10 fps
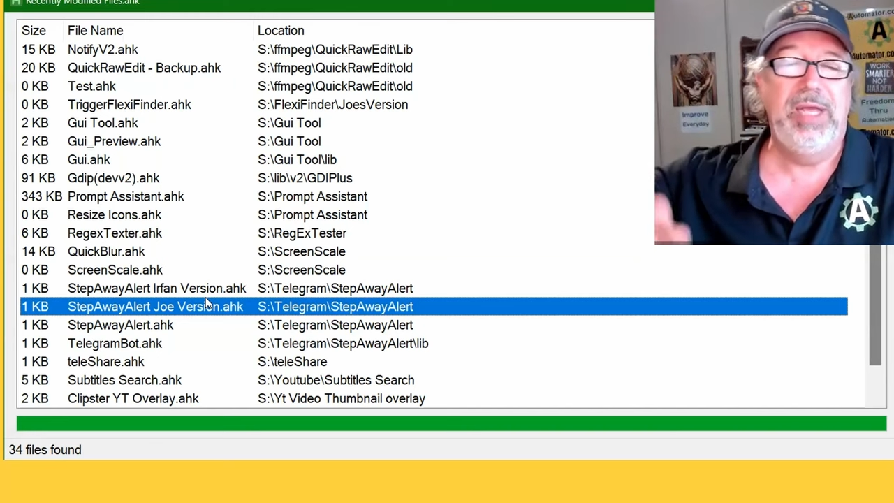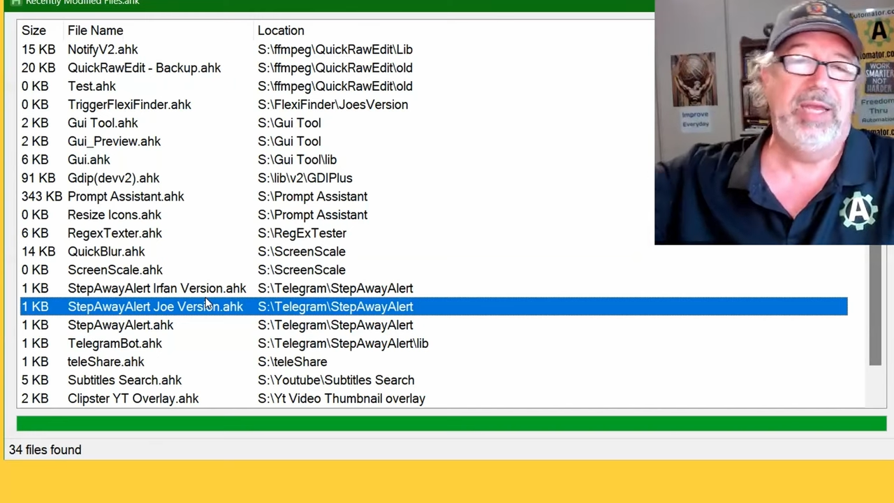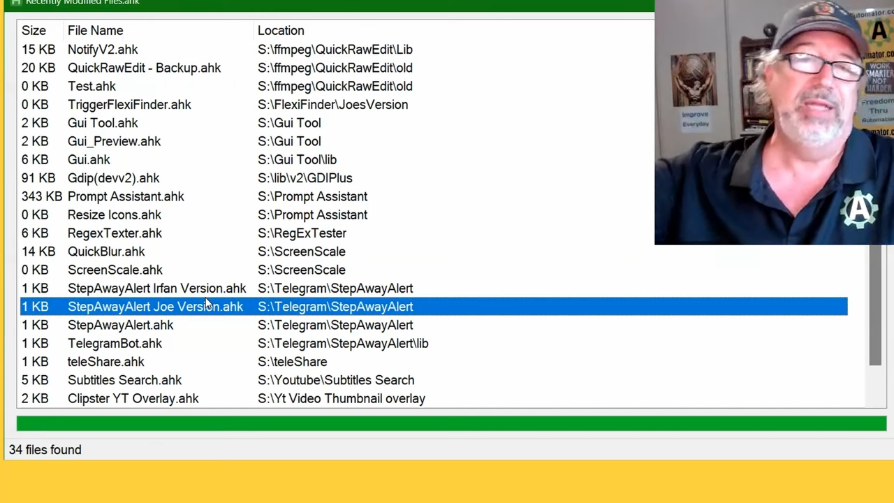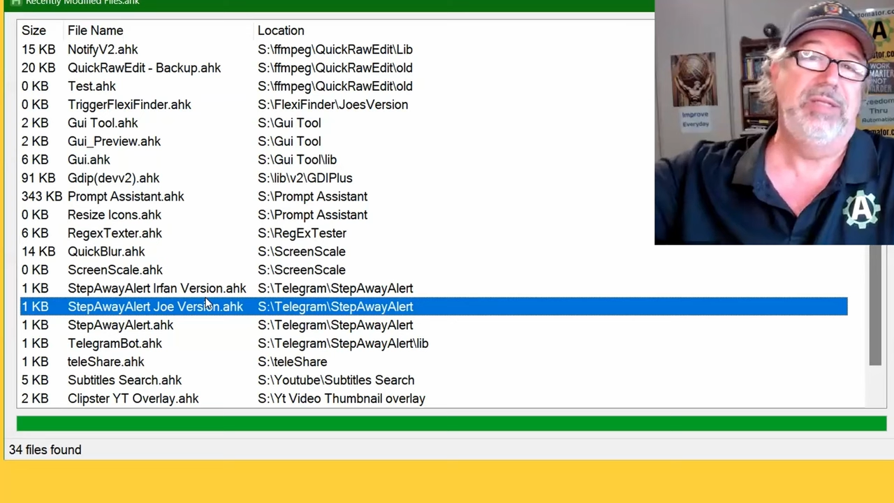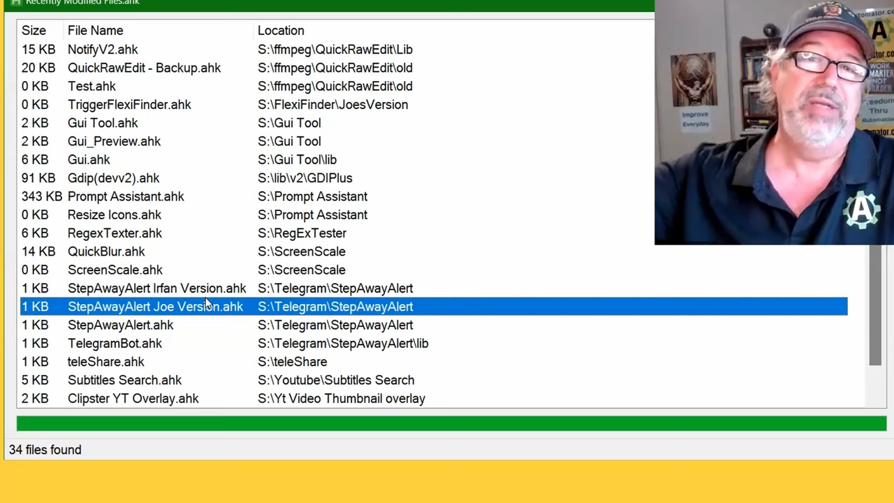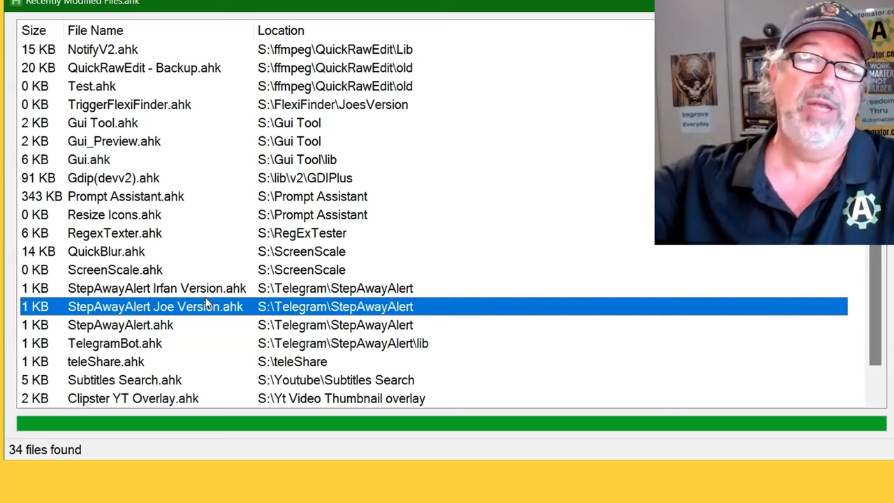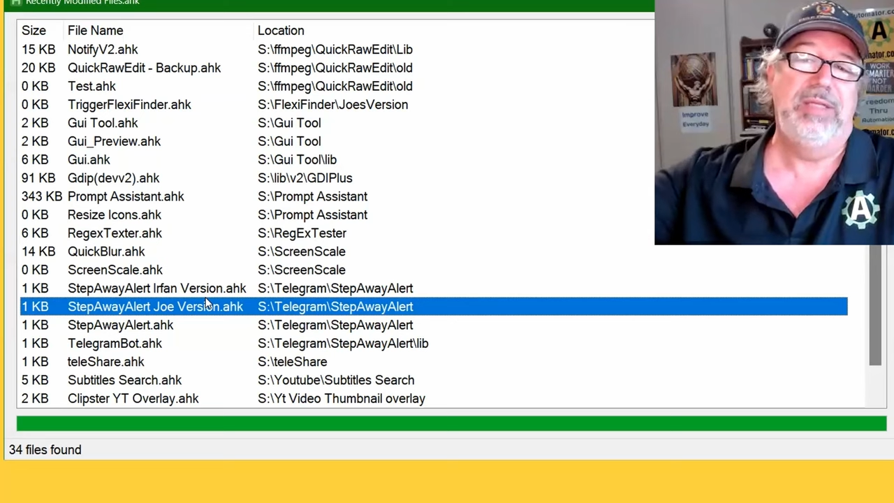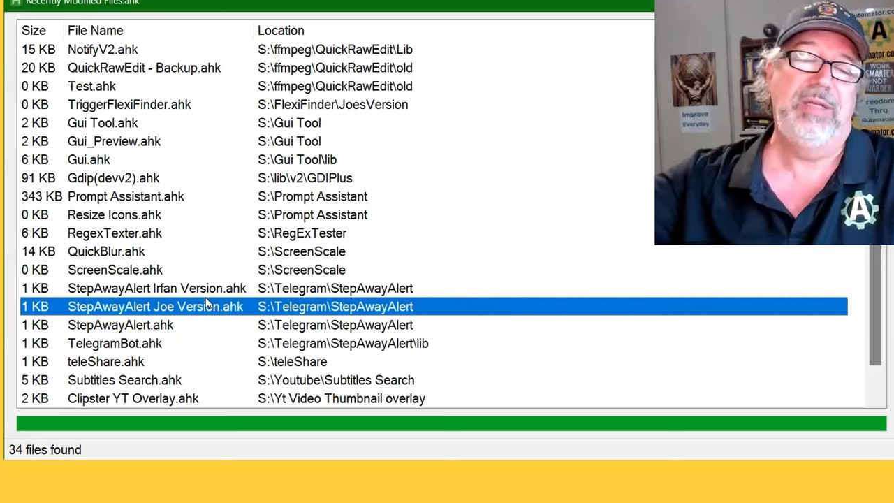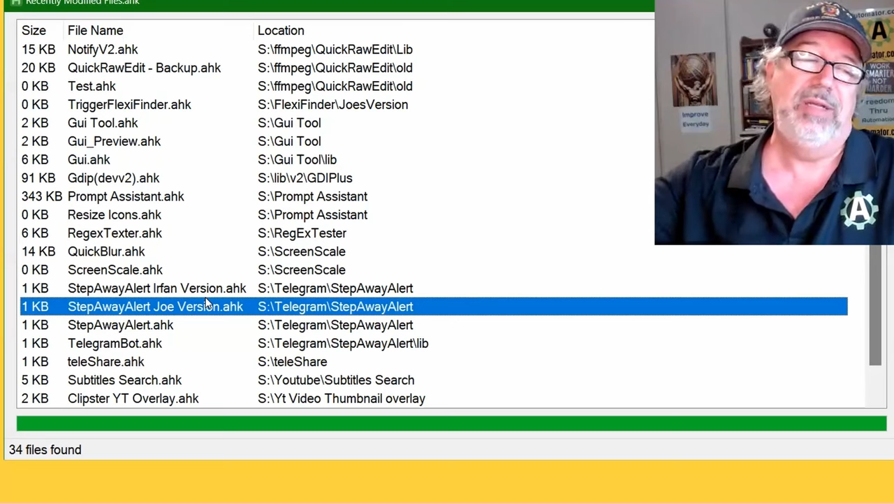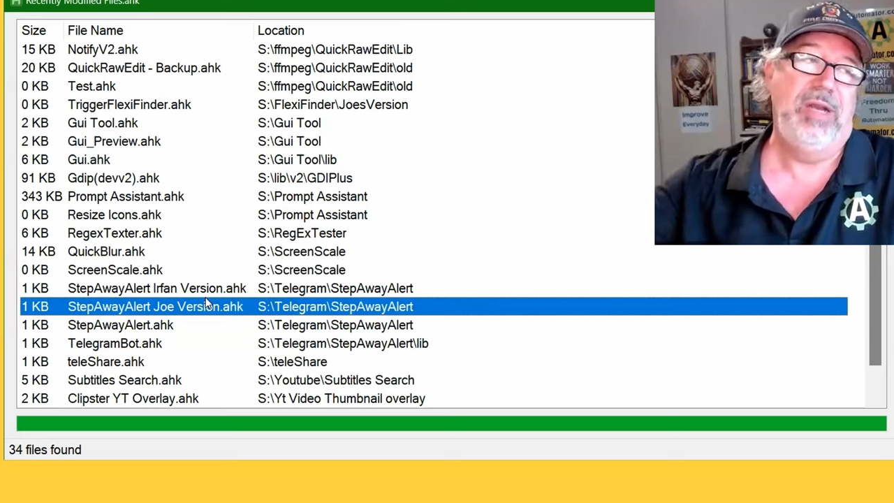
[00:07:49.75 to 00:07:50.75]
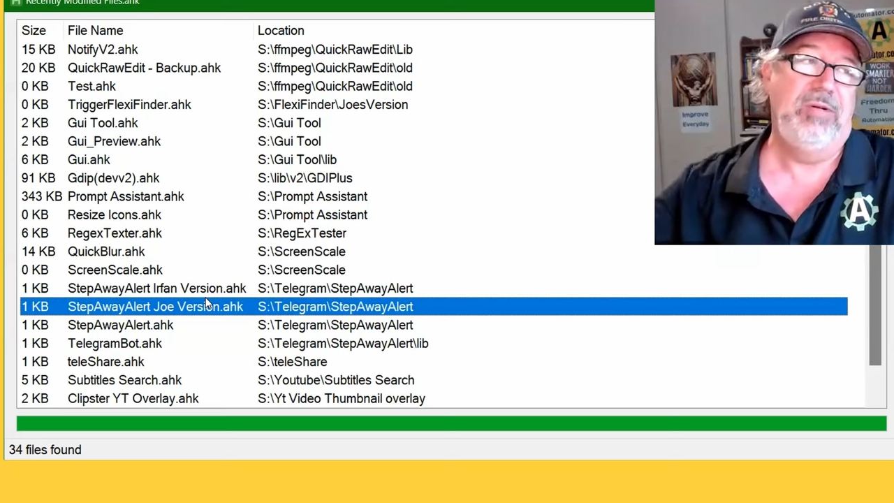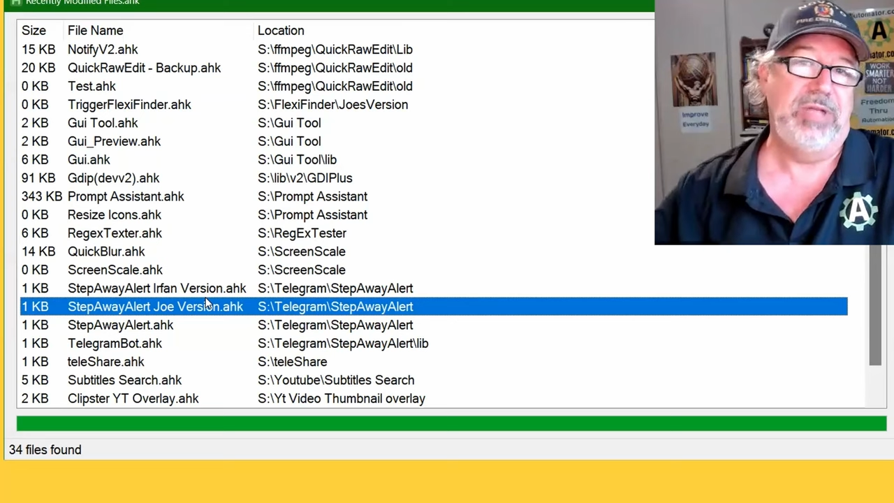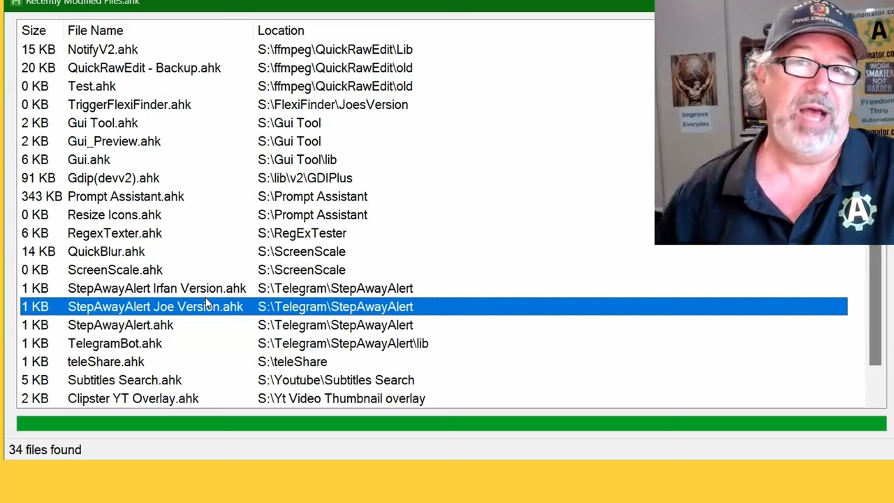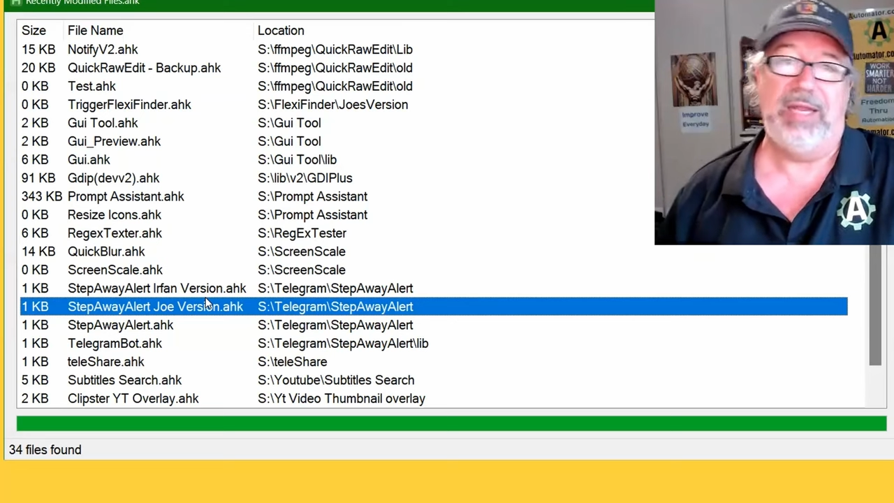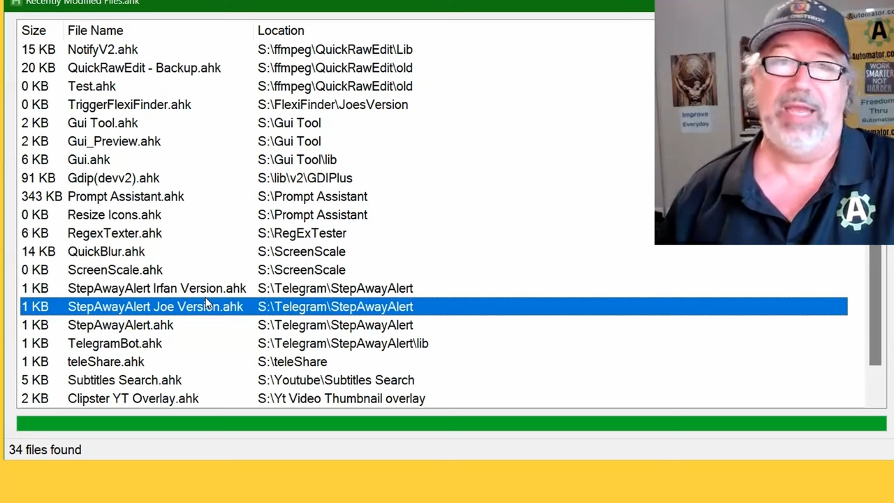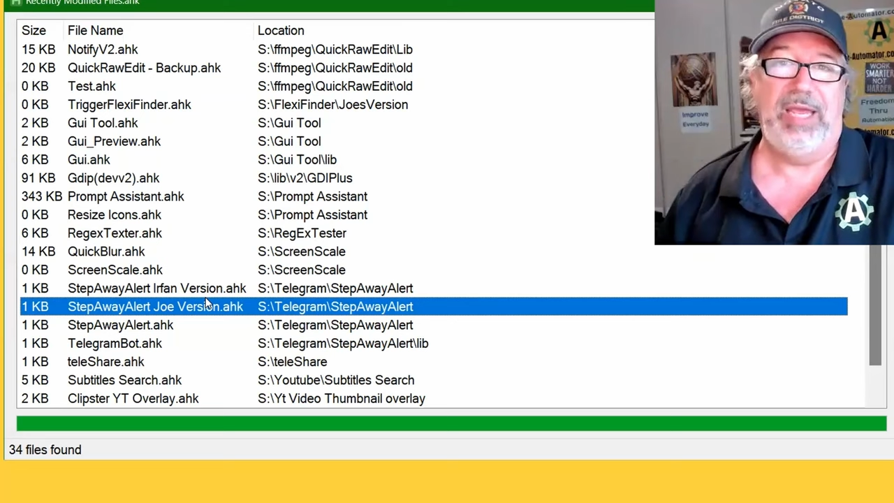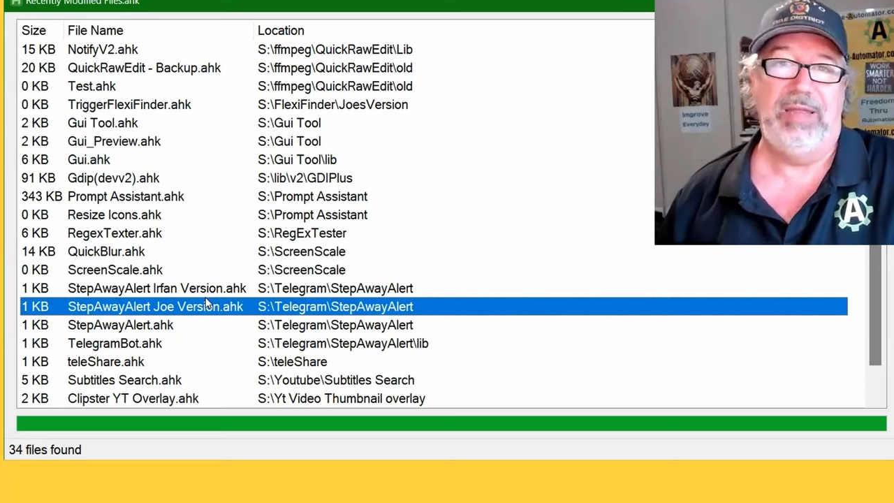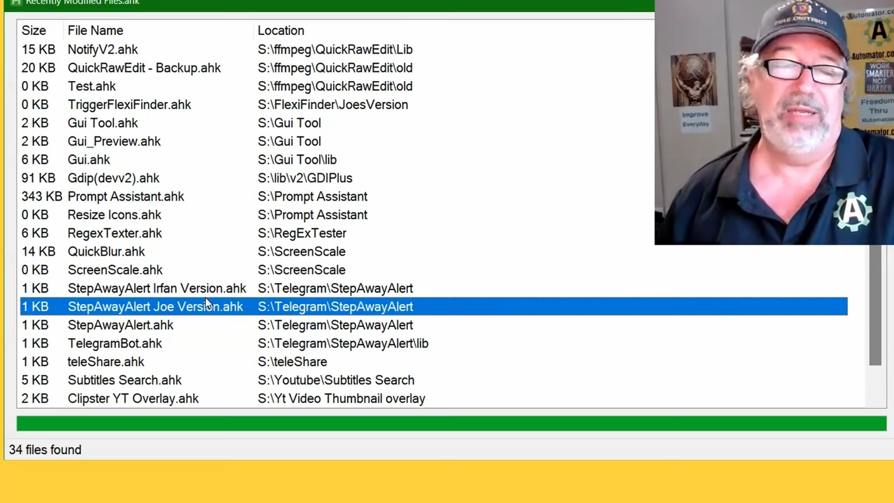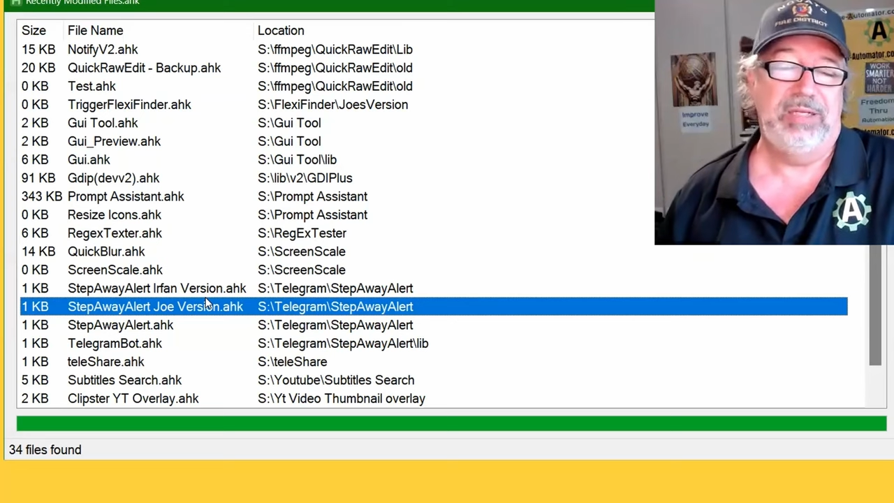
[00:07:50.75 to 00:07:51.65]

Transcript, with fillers: it gets it's you know it's a hotkey that